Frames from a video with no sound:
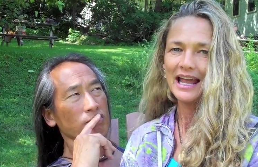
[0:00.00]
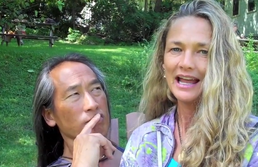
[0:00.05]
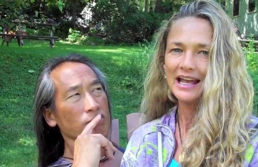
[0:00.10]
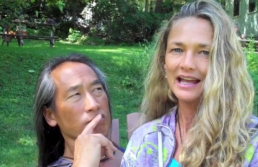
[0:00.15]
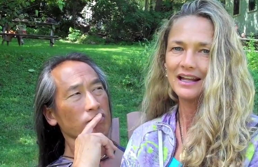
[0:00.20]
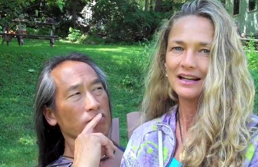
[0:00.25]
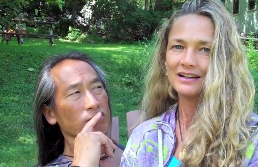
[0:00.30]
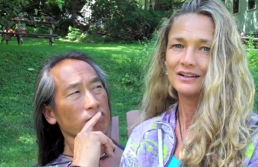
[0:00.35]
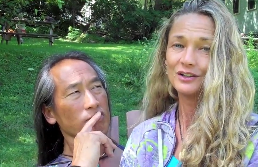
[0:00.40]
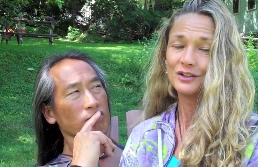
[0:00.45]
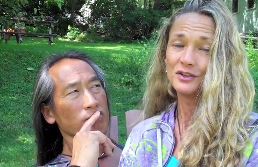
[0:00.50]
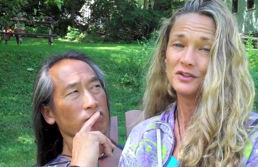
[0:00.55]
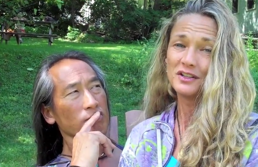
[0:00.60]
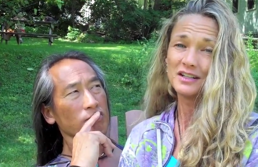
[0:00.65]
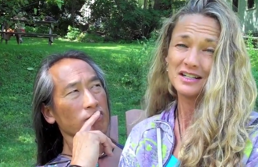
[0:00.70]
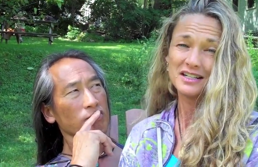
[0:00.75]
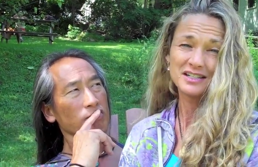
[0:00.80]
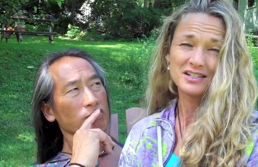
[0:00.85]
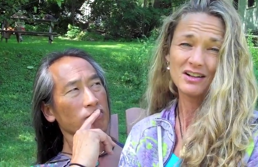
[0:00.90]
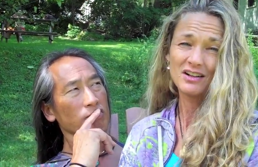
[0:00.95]
Speaker 1: and learn
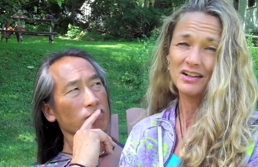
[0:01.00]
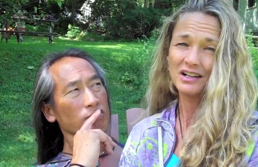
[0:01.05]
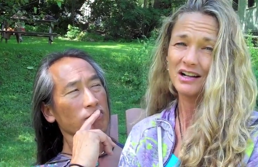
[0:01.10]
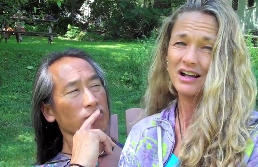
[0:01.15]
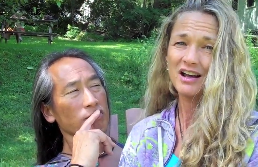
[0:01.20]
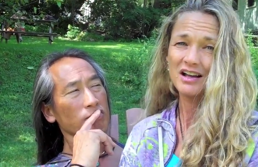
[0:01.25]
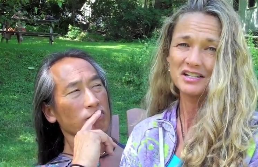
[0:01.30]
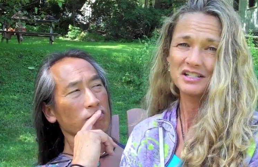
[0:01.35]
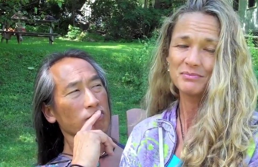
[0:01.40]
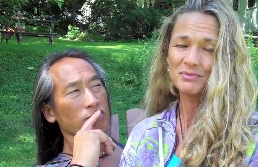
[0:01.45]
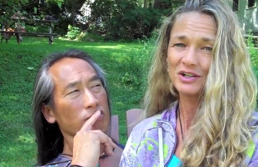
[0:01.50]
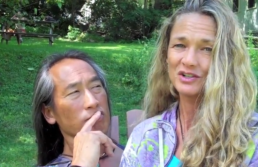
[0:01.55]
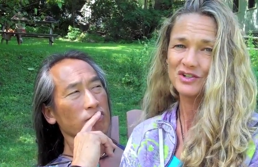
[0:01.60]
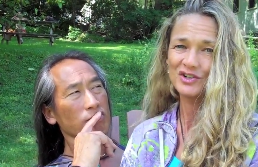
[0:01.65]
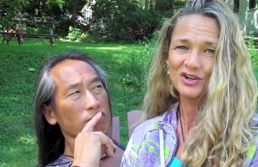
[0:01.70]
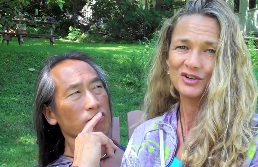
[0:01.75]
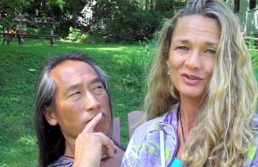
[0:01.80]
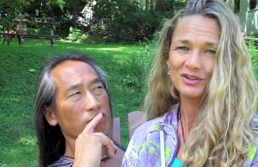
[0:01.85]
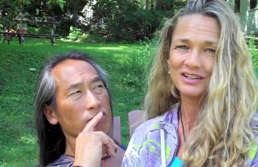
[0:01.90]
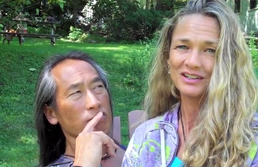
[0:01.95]
that it's all a cosmic joke,